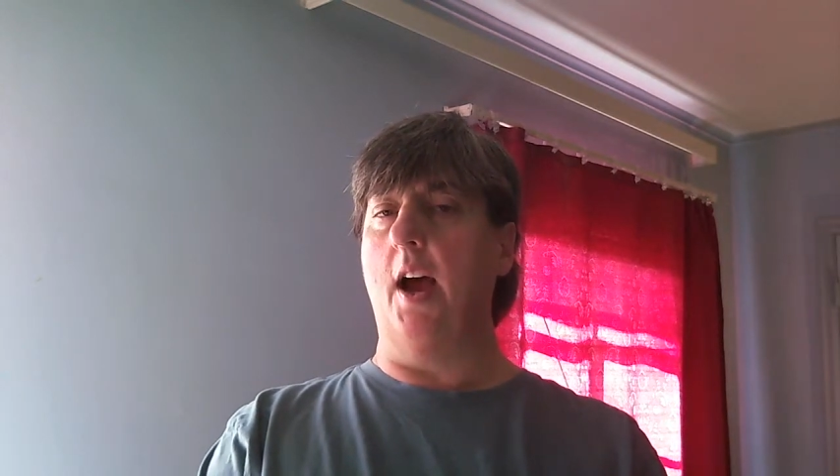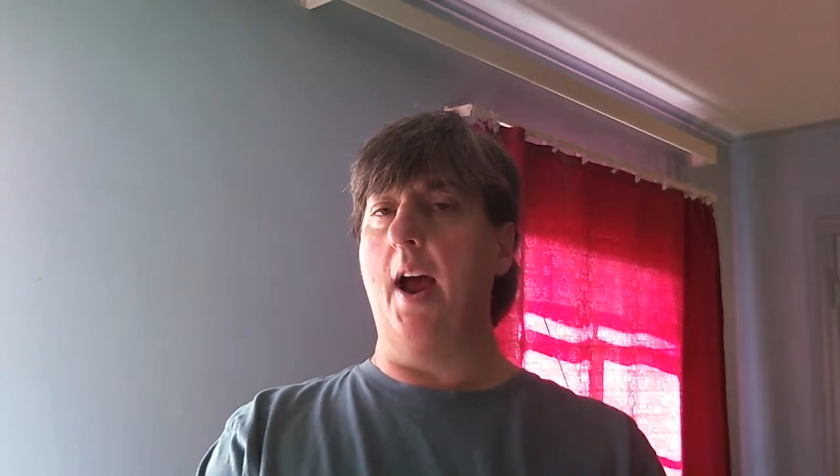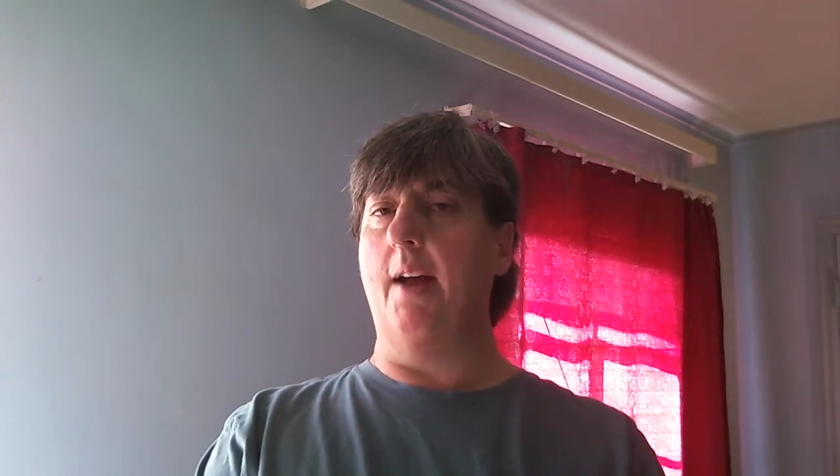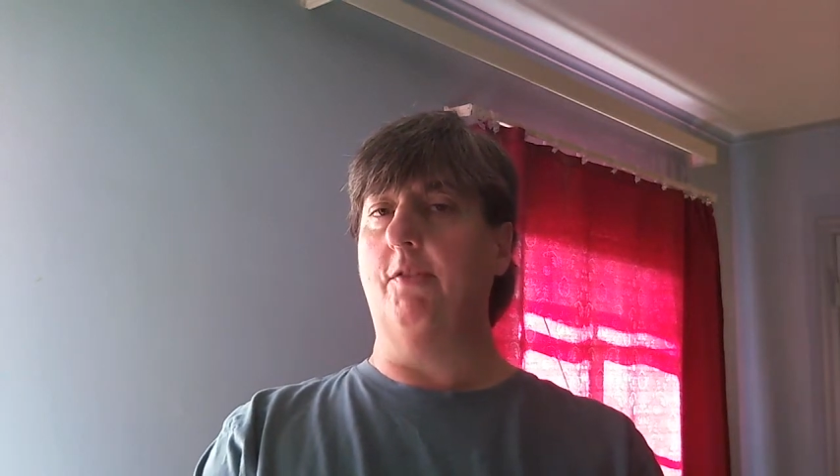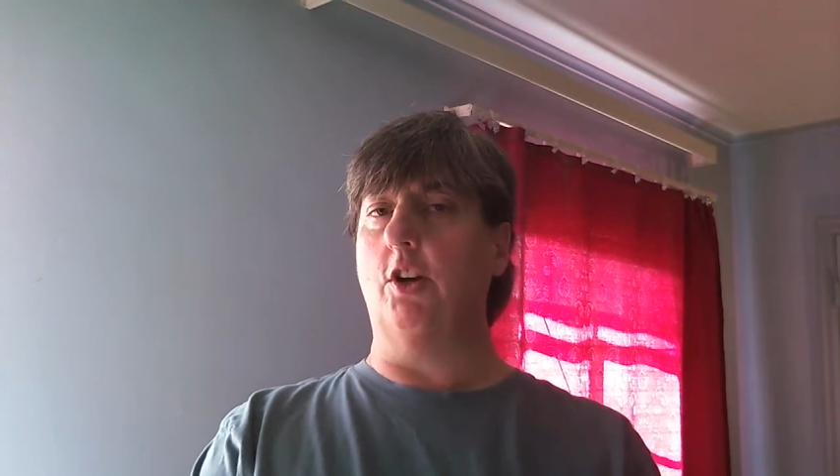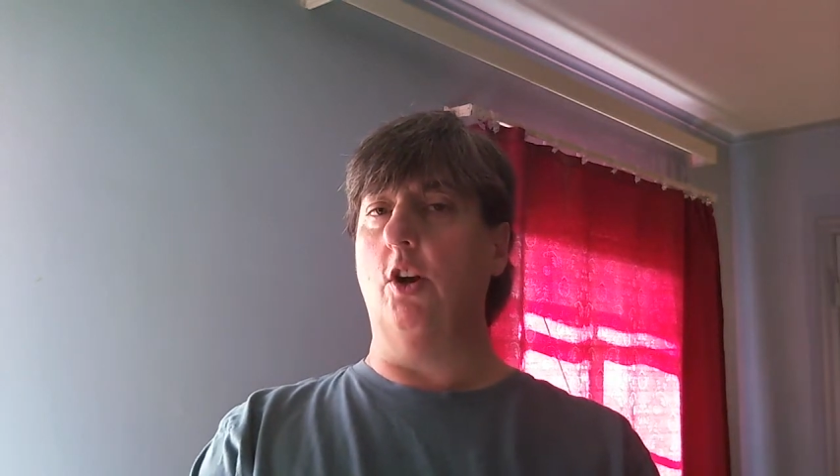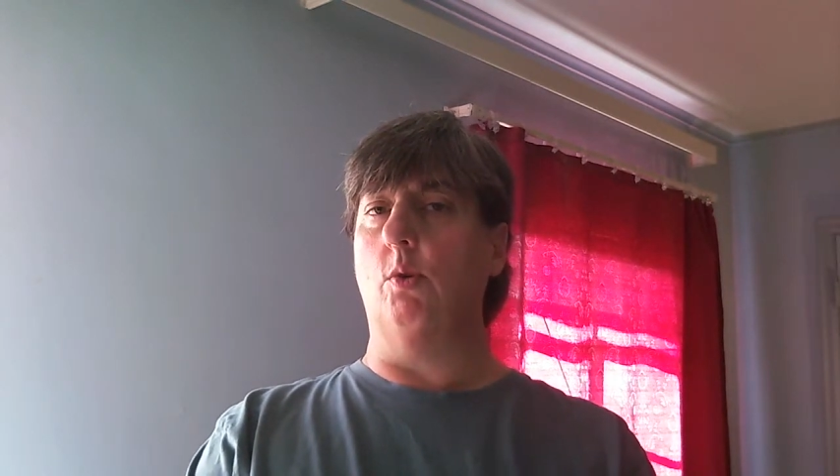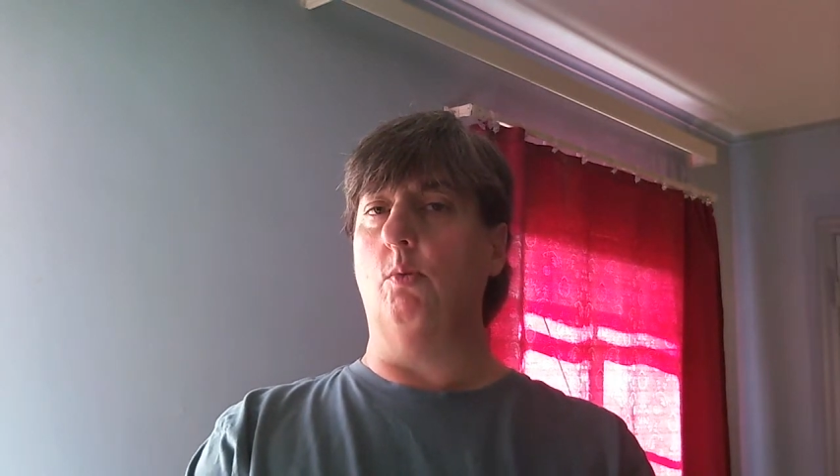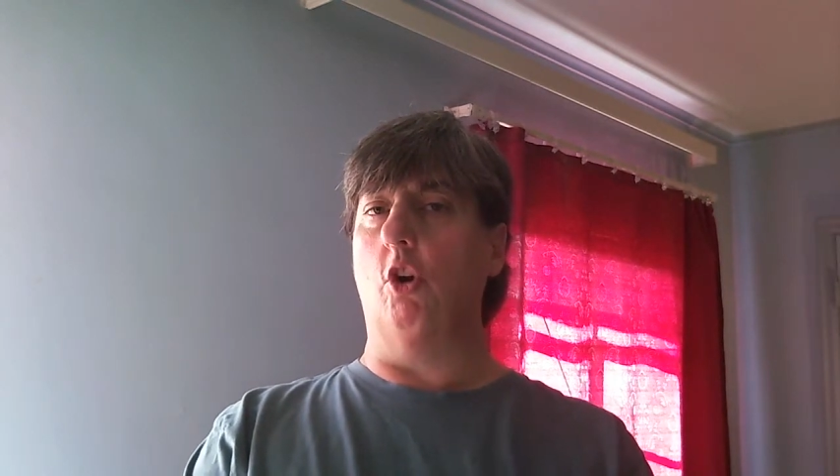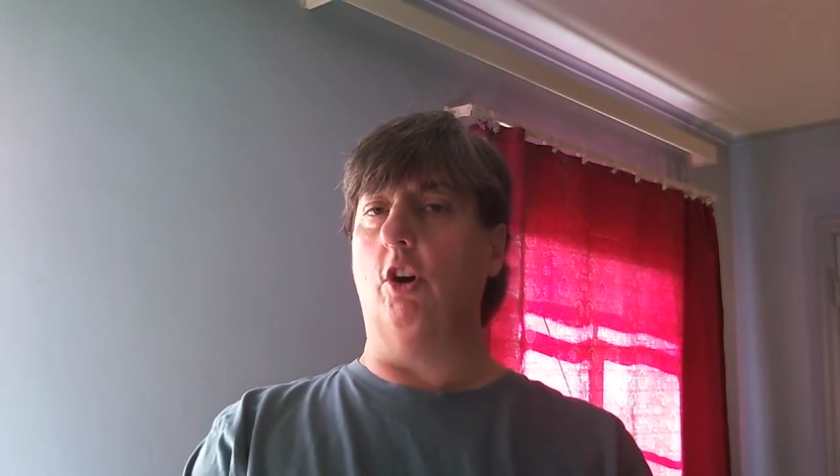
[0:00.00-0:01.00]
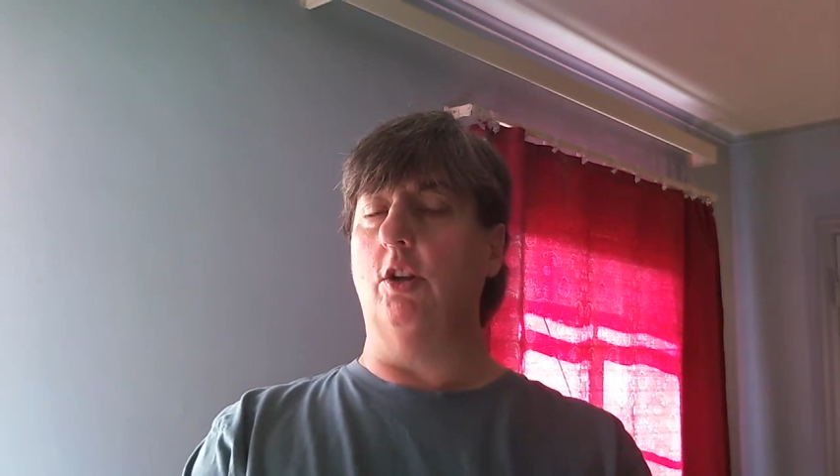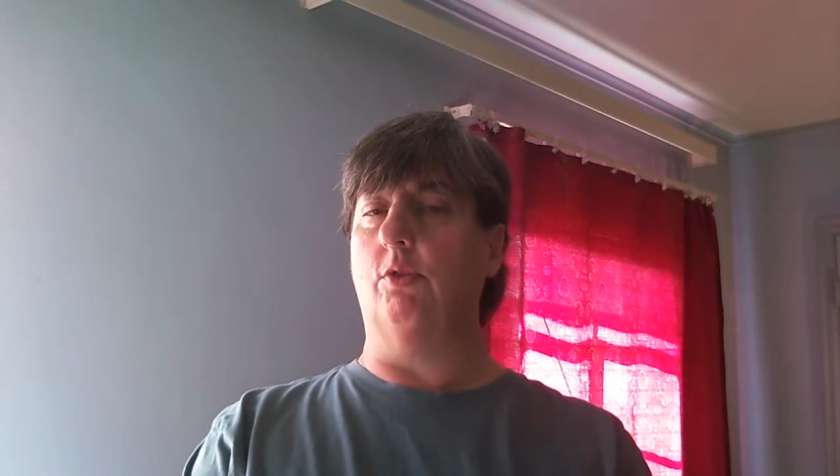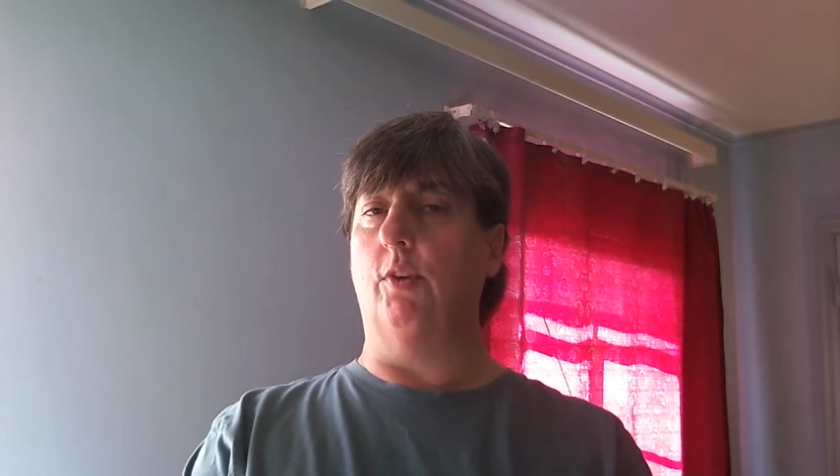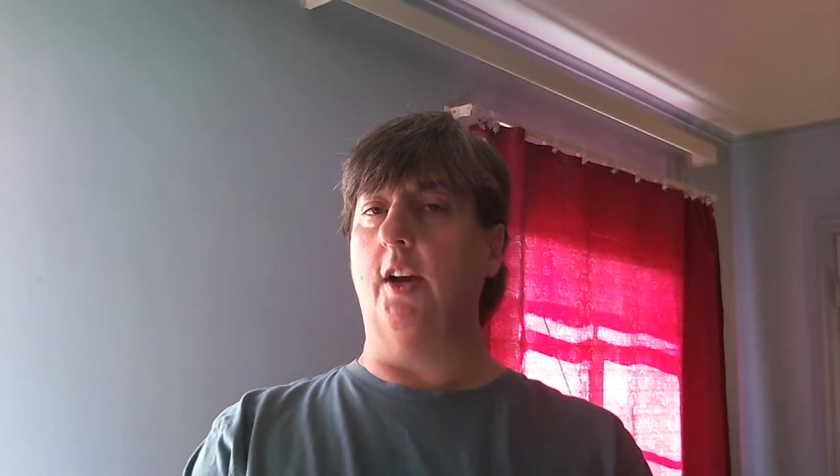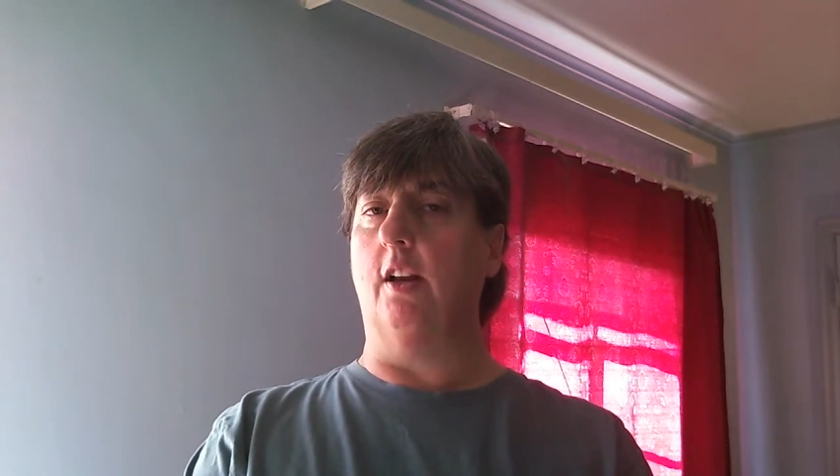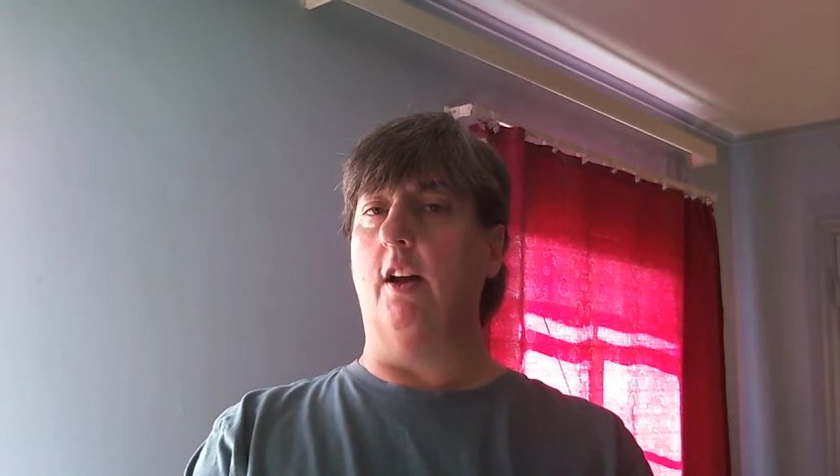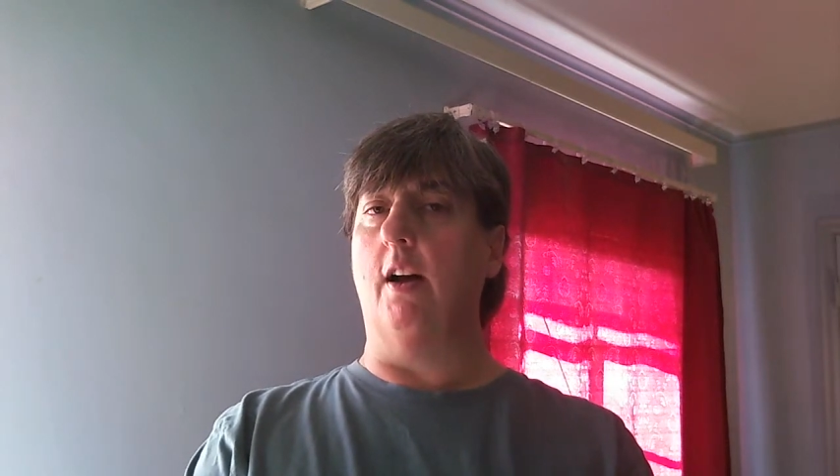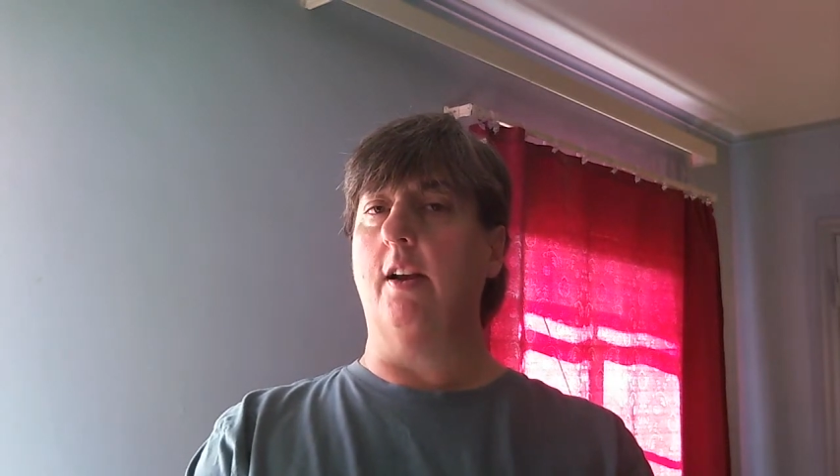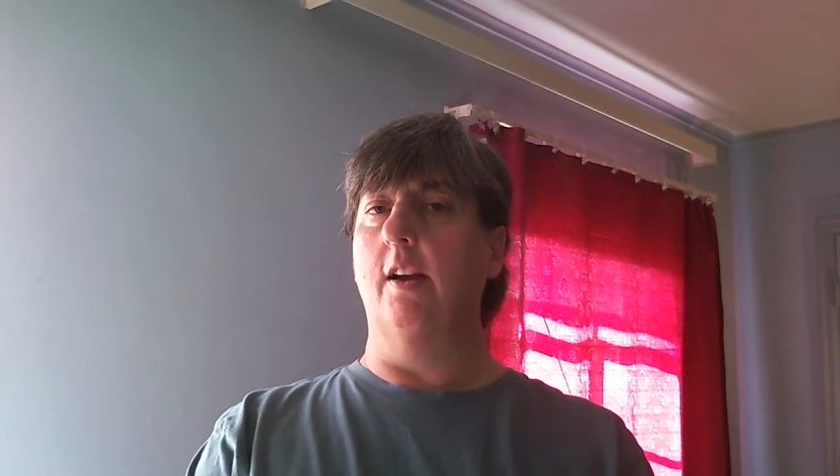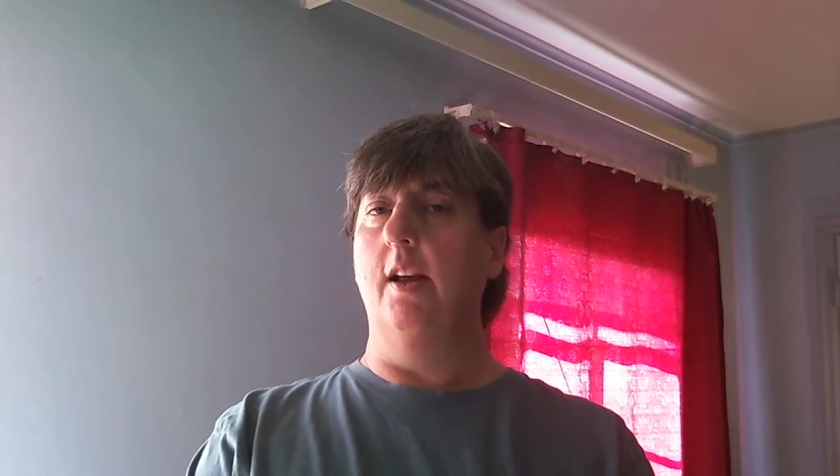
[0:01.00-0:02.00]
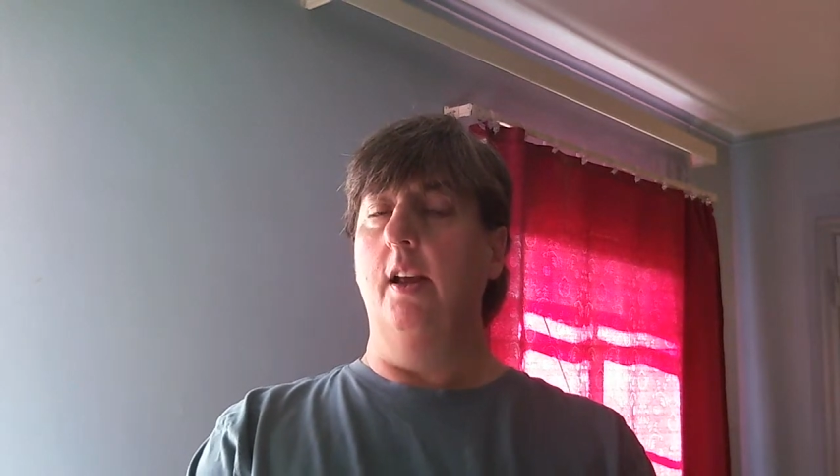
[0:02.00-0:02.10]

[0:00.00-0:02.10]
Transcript: I have to go to work at 3 o'clock.